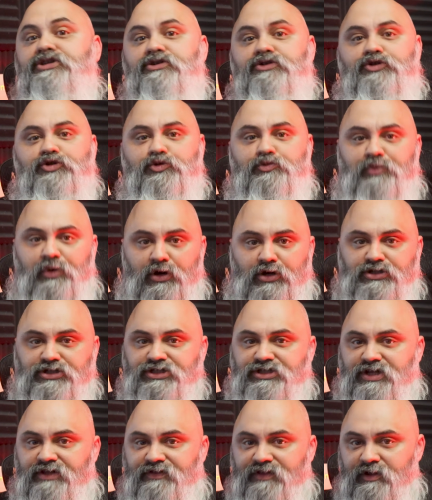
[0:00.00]
year you
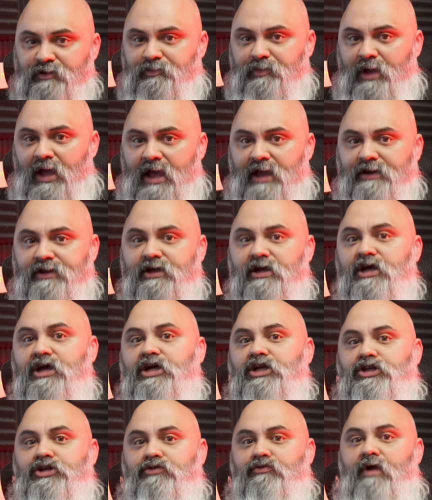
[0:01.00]
purchased a ThinkPad
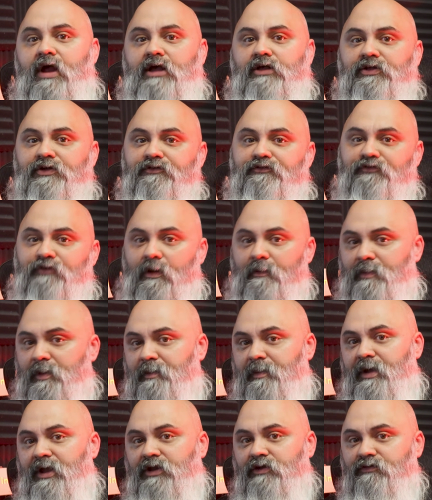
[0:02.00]
directly from the
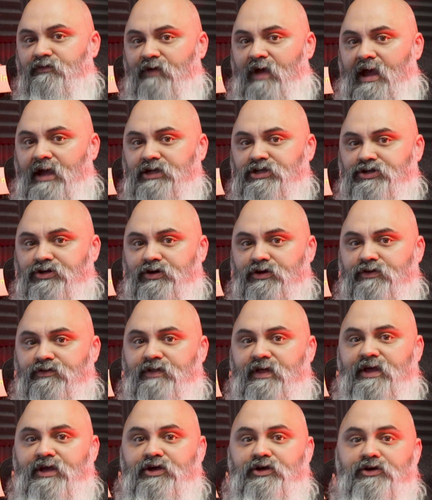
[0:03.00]
manufacturer,
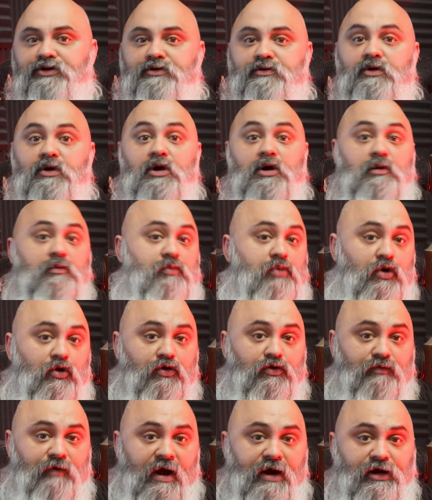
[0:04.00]
they could pull
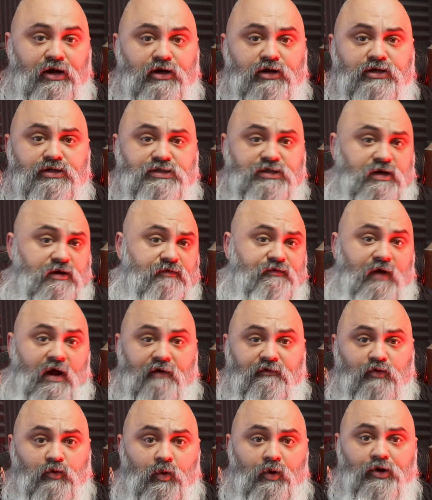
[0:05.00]
the records of
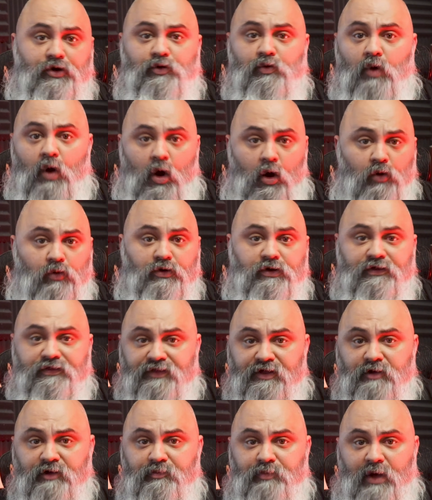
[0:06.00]
everyone who owned a
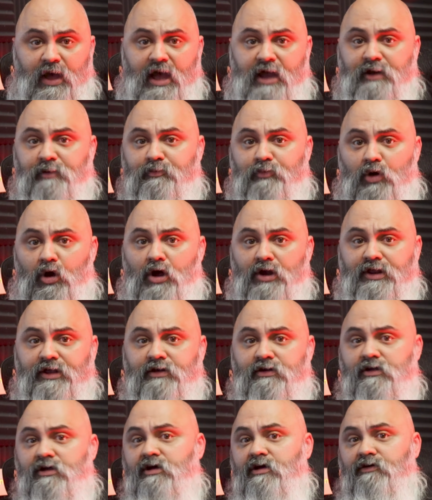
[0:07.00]
ThinkPad and bought it
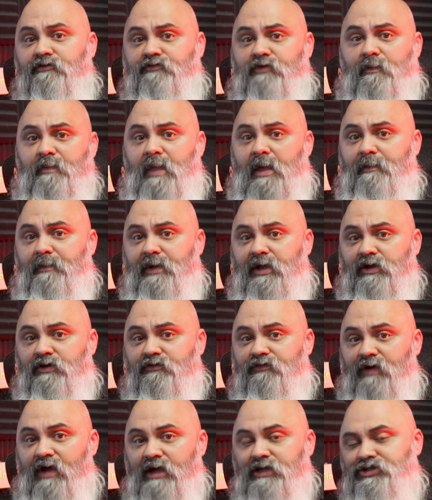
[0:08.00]
from that
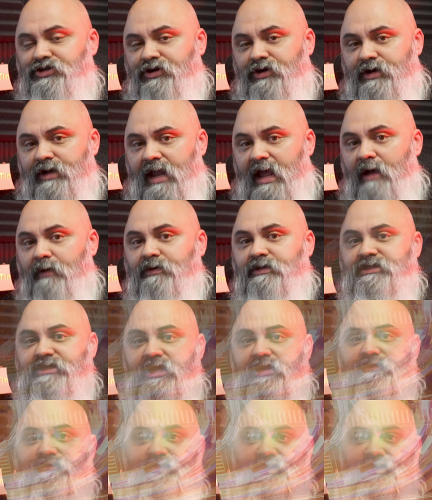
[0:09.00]
manufacturer. And now, instead of